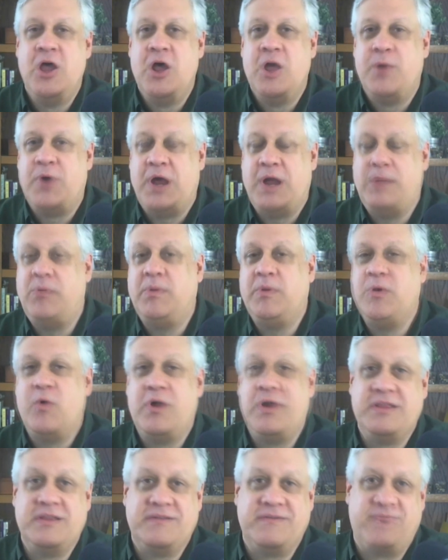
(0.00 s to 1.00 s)
Probably
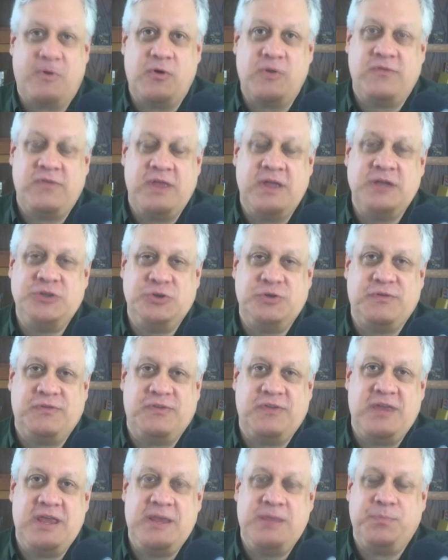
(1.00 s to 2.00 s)
one of the first things you'll
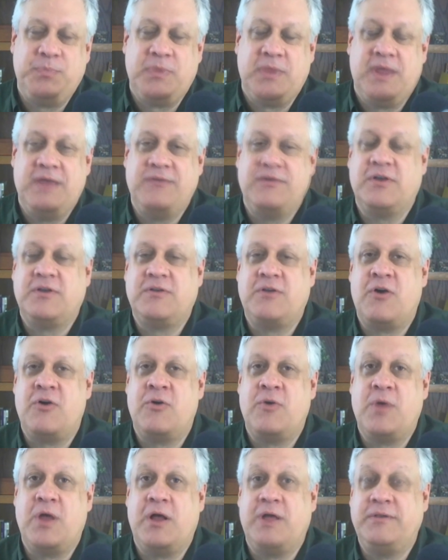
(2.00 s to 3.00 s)
see is a
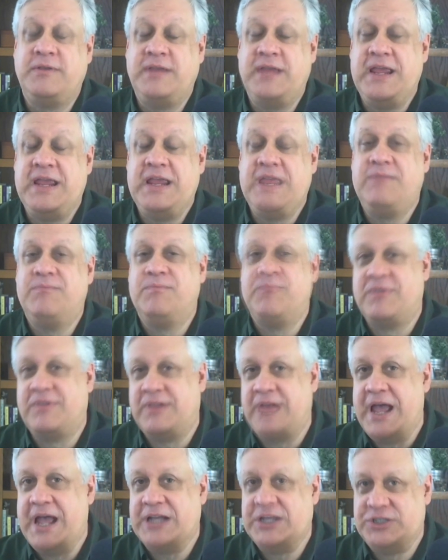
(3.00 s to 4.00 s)
term called
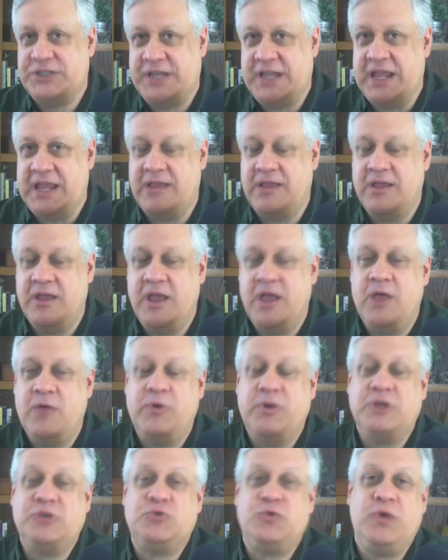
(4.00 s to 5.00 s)
T/T,
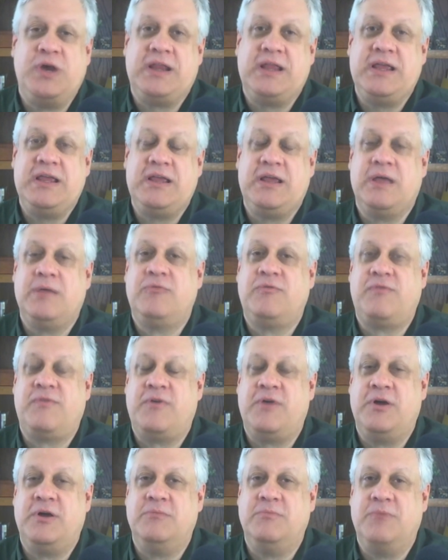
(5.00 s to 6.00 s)
which really comes
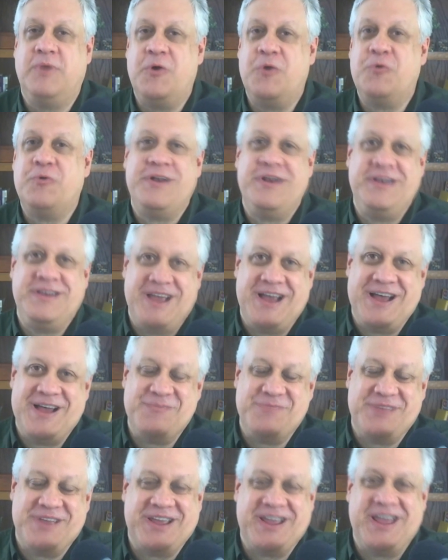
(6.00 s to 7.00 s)
from olden
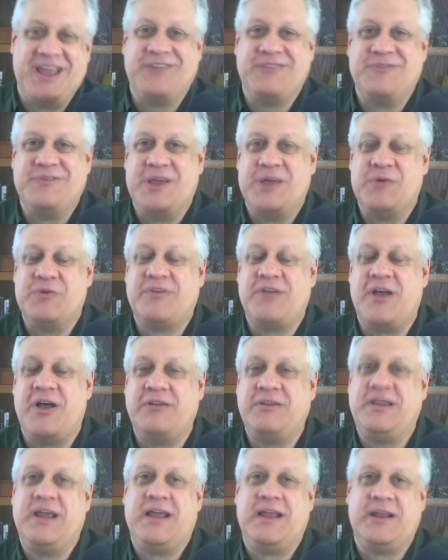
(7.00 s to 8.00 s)
times, I guess, when that was
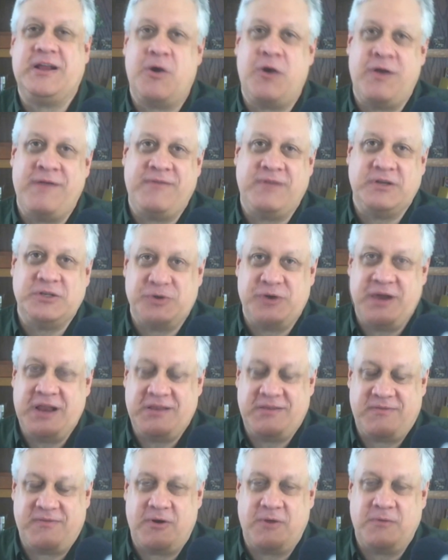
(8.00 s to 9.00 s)
called telegraphic
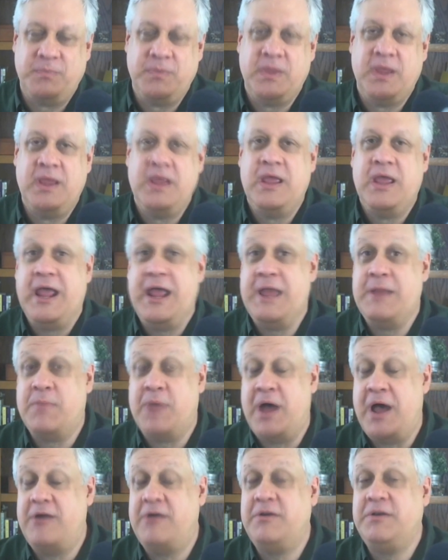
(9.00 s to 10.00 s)
transfer. In
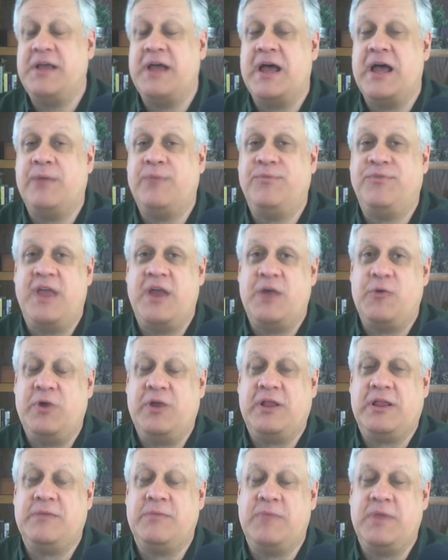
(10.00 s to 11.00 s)
modern times, that
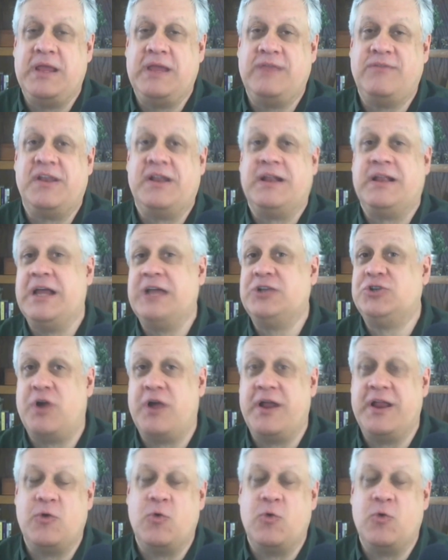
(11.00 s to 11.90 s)
really means an electronic